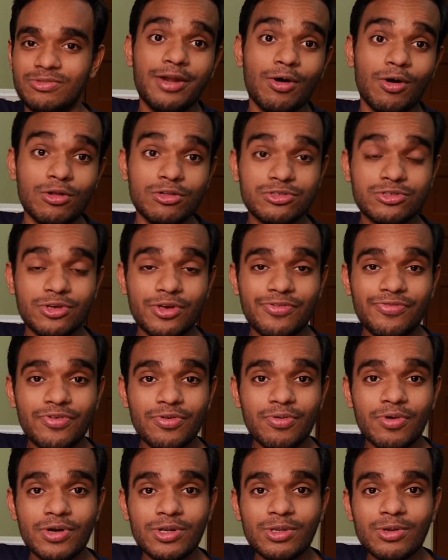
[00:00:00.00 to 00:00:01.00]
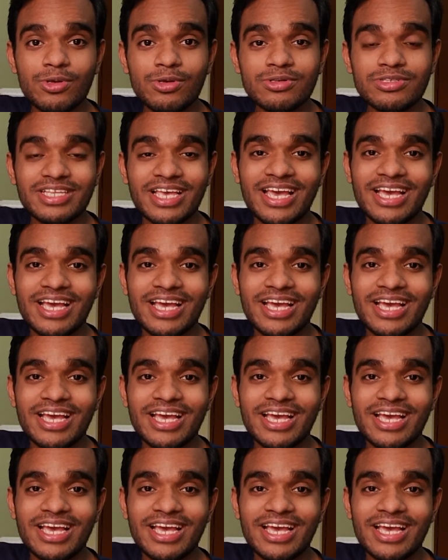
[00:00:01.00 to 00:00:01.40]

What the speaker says: And also if you want to use